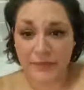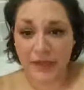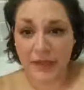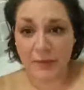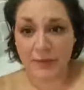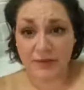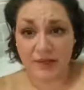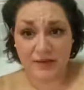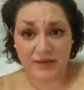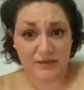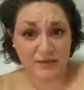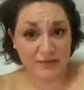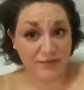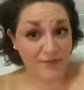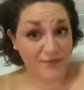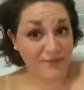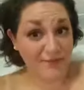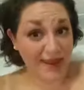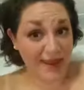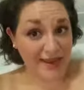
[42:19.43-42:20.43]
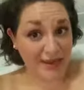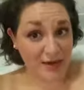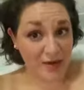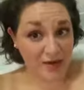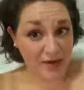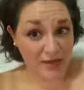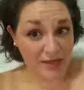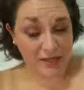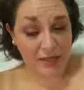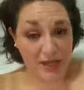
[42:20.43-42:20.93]
believe
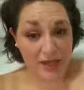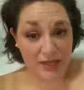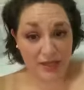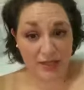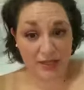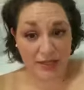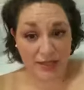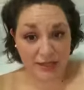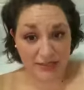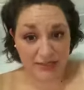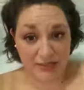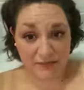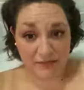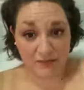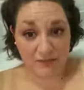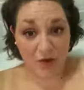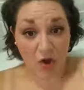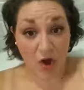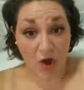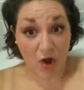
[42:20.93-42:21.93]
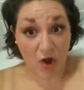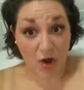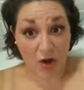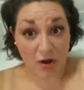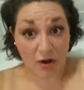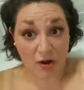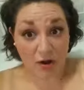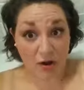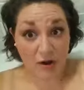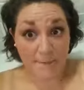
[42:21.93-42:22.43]
anarchy and collective
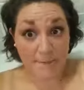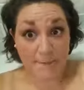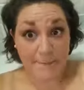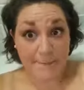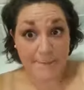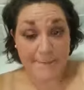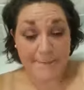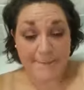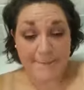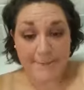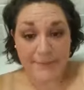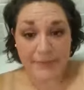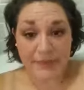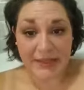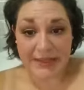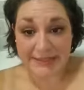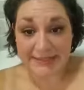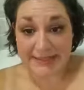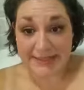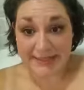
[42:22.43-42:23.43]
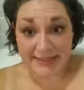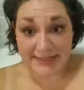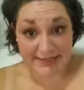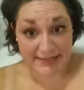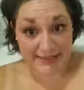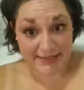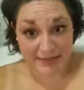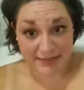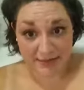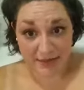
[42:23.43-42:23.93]
are the
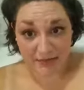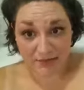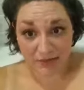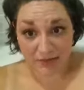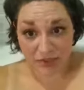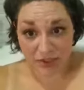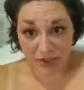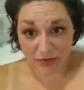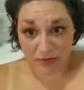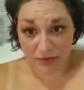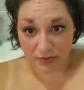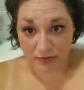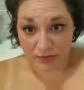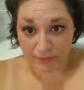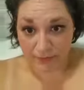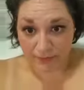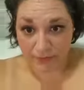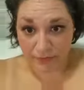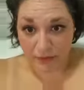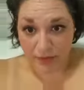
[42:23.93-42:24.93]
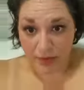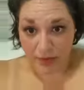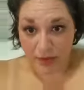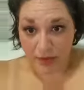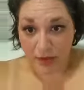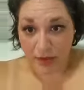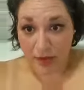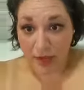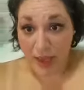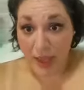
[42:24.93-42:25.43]
antithesis of each other.
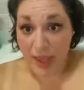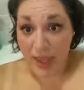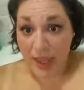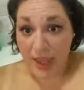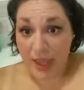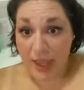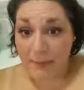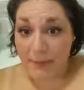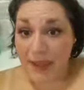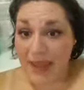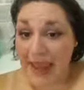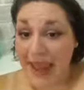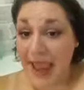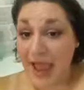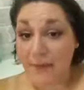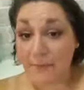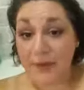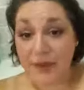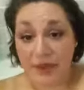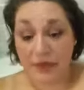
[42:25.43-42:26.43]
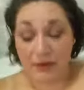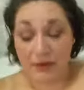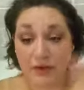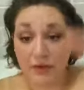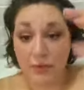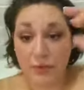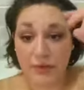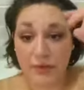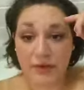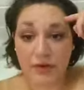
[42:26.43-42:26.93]
Am I happy
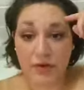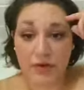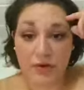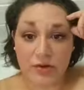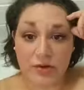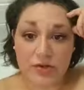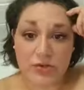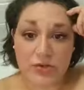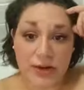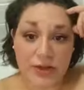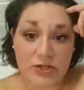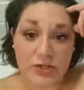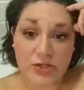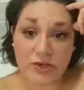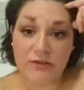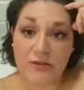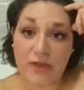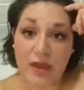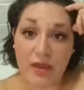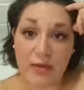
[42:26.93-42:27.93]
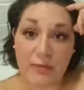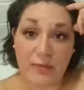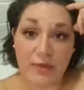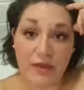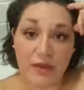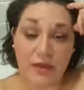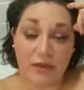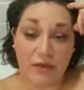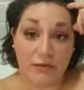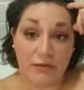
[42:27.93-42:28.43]
with the current direction of the
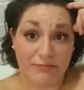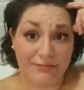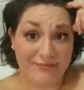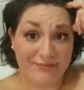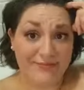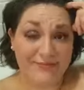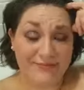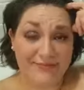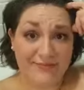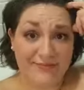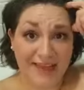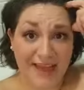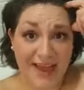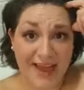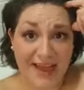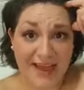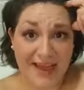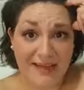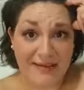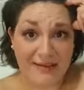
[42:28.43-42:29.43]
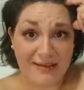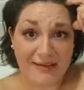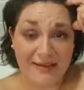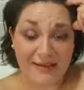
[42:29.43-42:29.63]
LP? Yeah.